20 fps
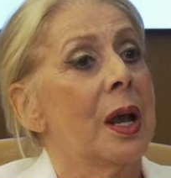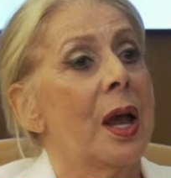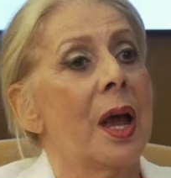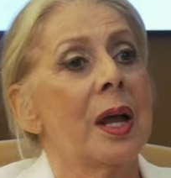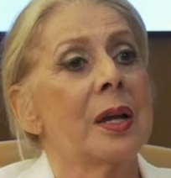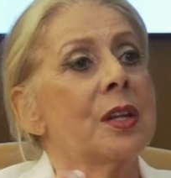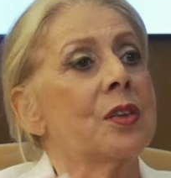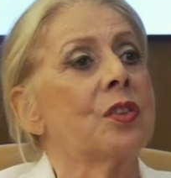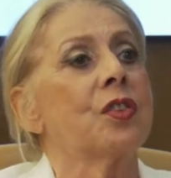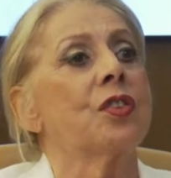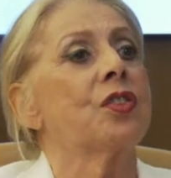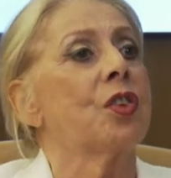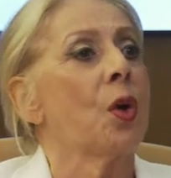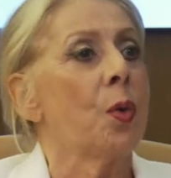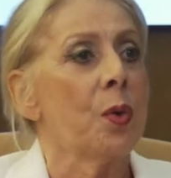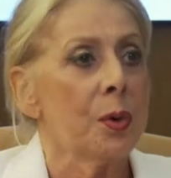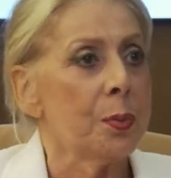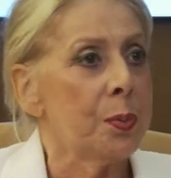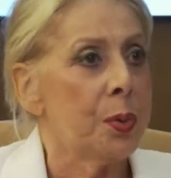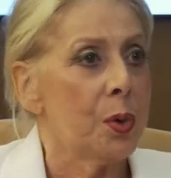And it's
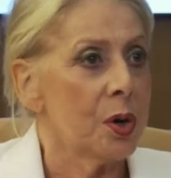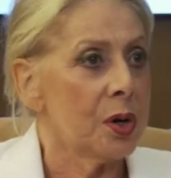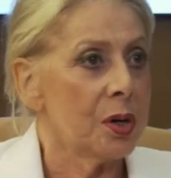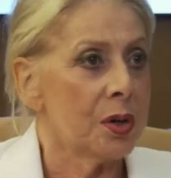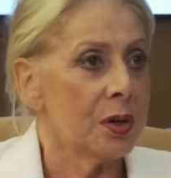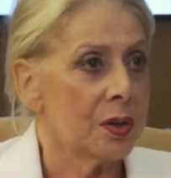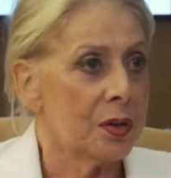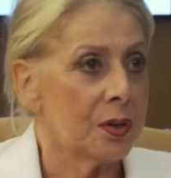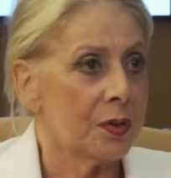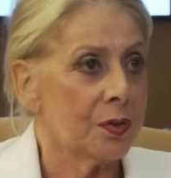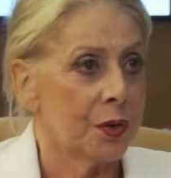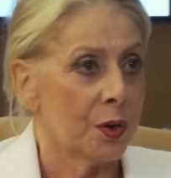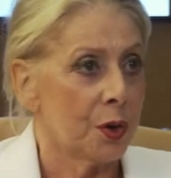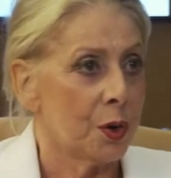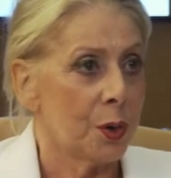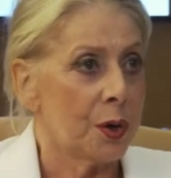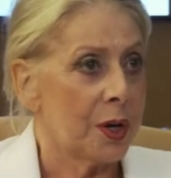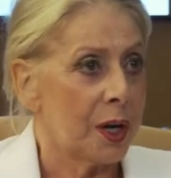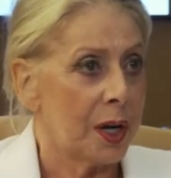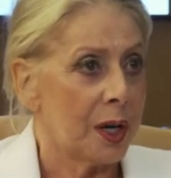so important for
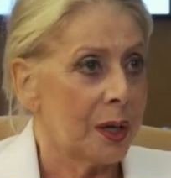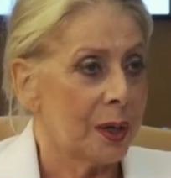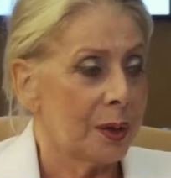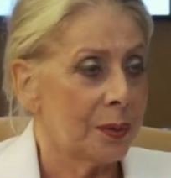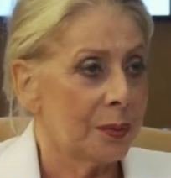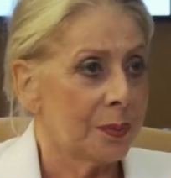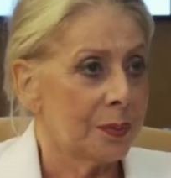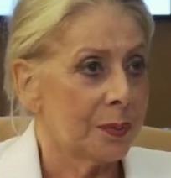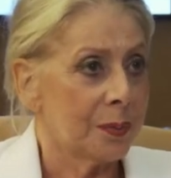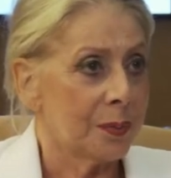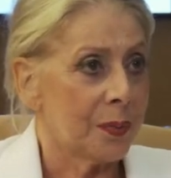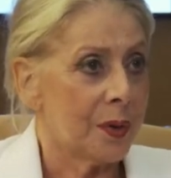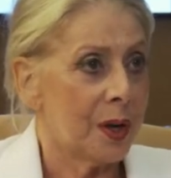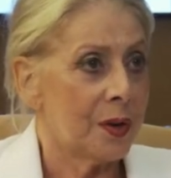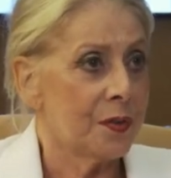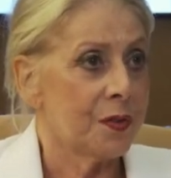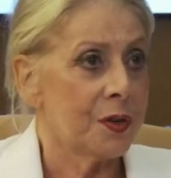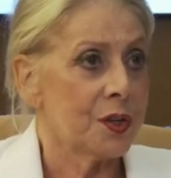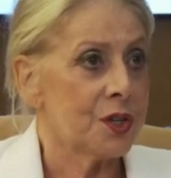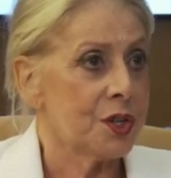learning
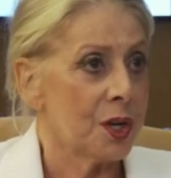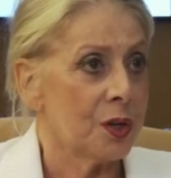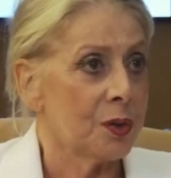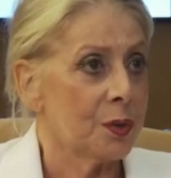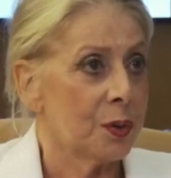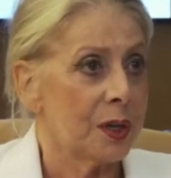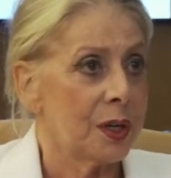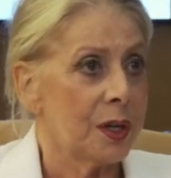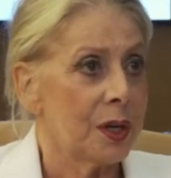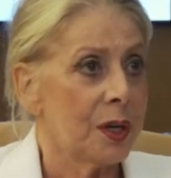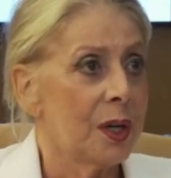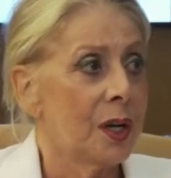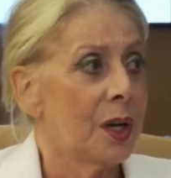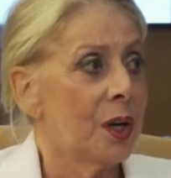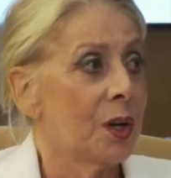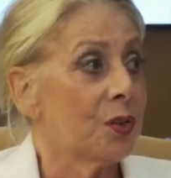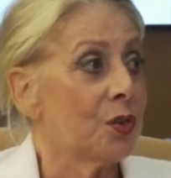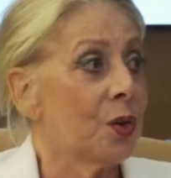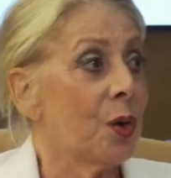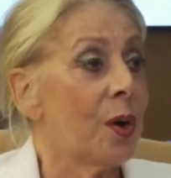and for children.
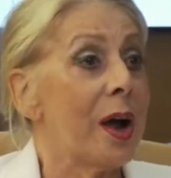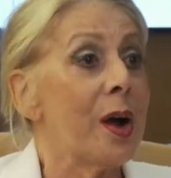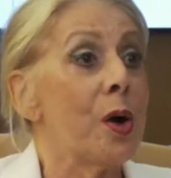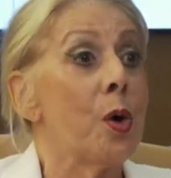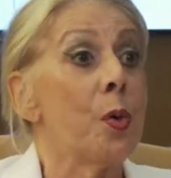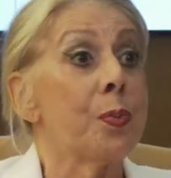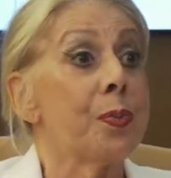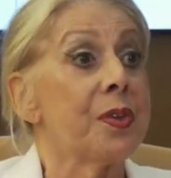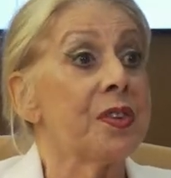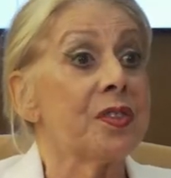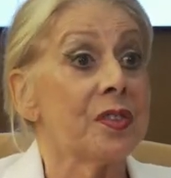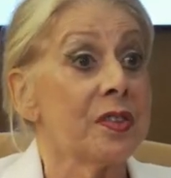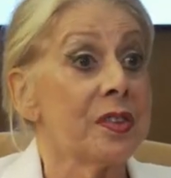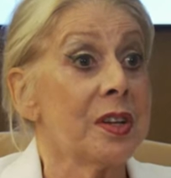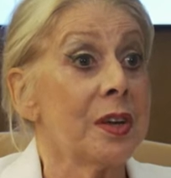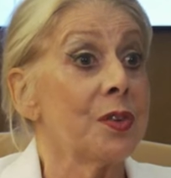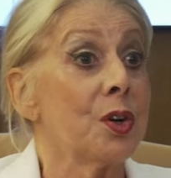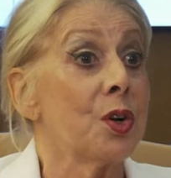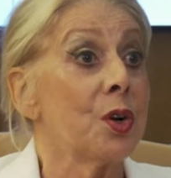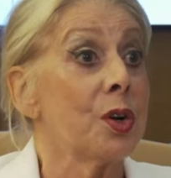So I hope this is
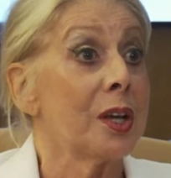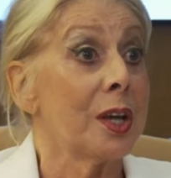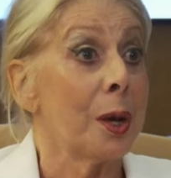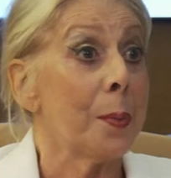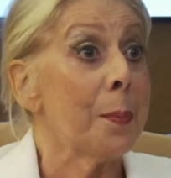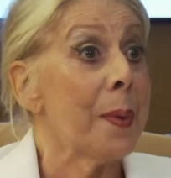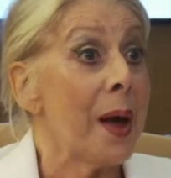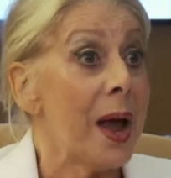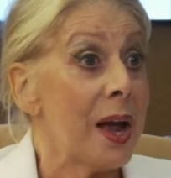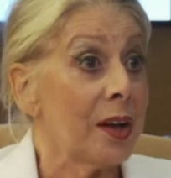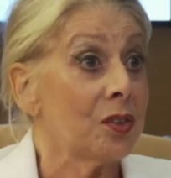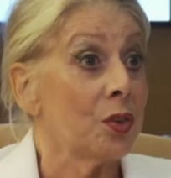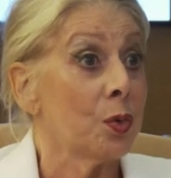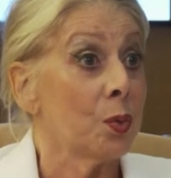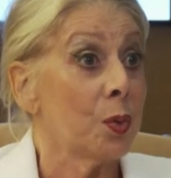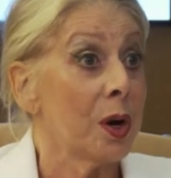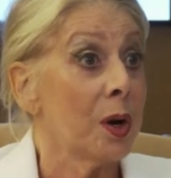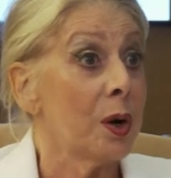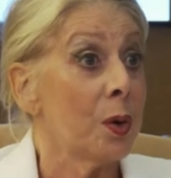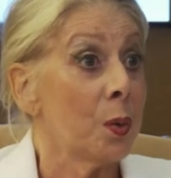never going to get back to
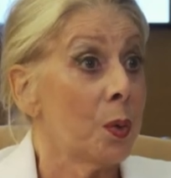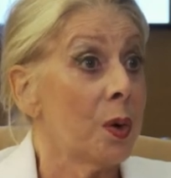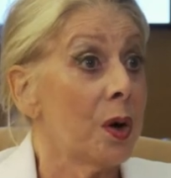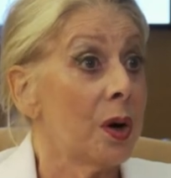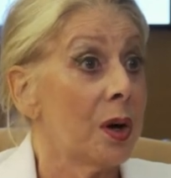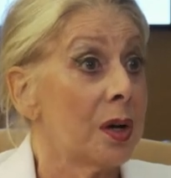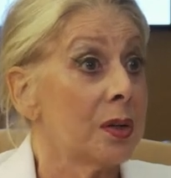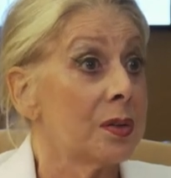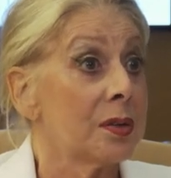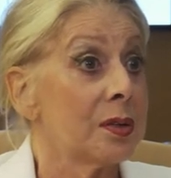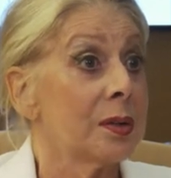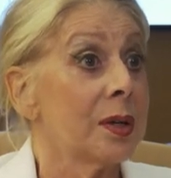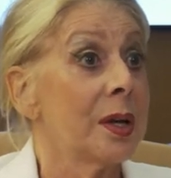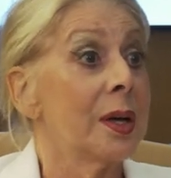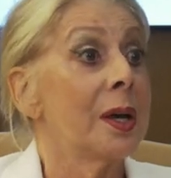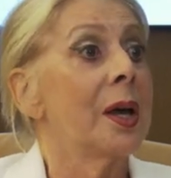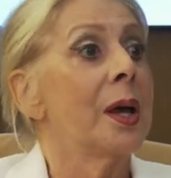where it was.